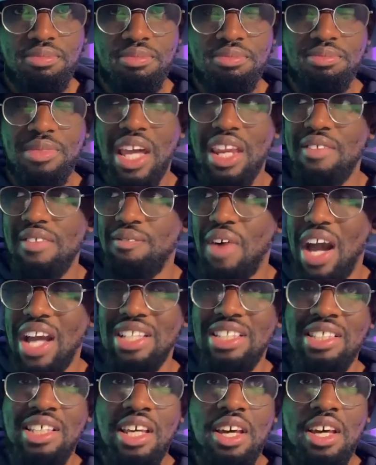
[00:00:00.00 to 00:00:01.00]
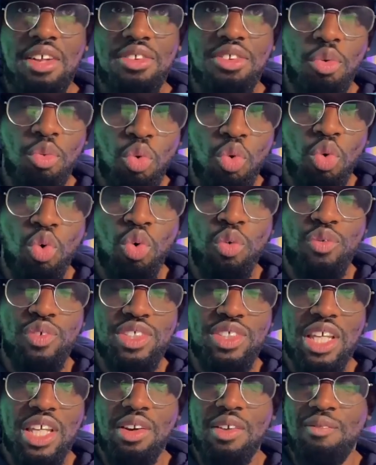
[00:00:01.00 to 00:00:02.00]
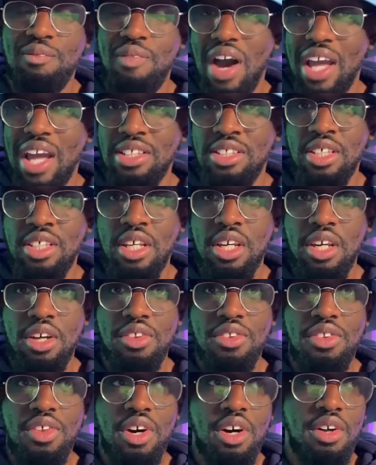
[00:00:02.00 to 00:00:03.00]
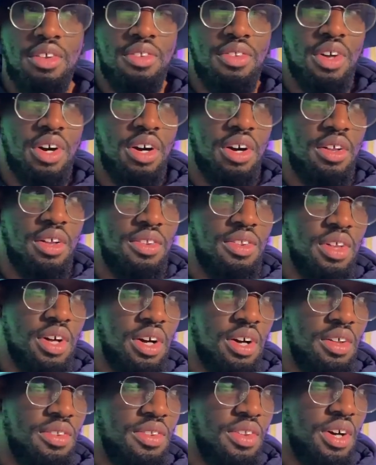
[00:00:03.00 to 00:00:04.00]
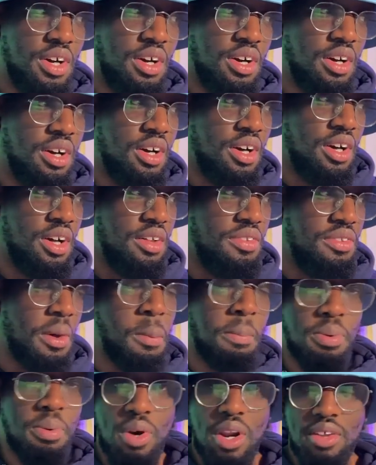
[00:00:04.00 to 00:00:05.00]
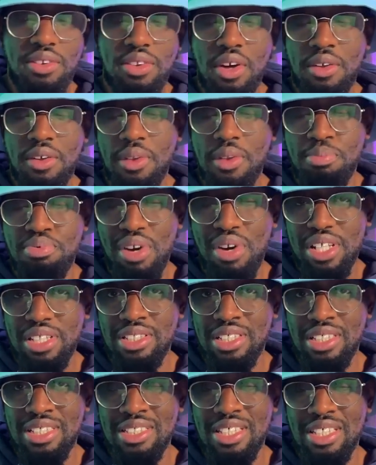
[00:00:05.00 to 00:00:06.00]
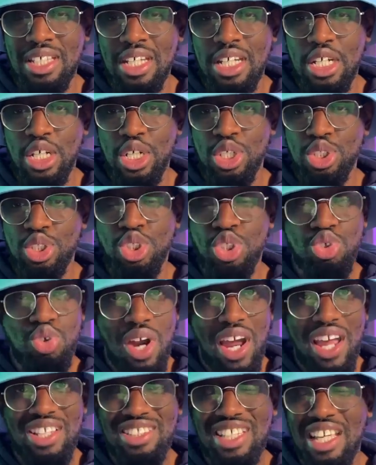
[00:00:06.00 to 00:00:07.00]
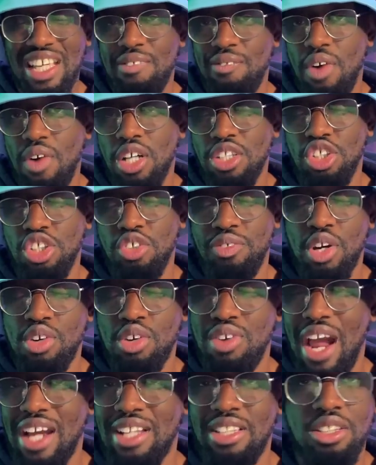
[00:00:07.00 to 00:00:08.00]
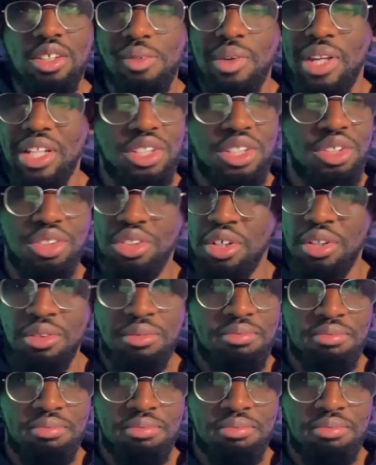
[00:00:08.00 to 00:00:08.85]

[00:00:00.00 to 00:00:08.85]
That invites the wolves and invites the predators to try and take advantage of the cracks in your relationship.